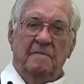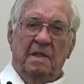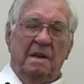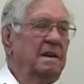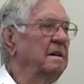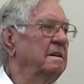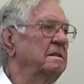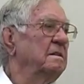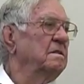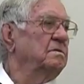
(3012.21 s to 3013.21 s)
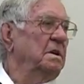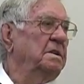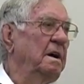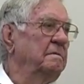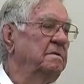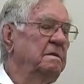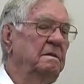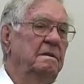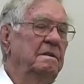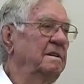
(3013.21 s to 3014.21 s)
day? 3 times.
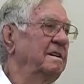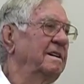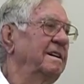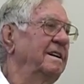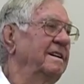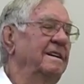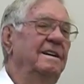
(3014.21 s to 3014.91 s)
Wow.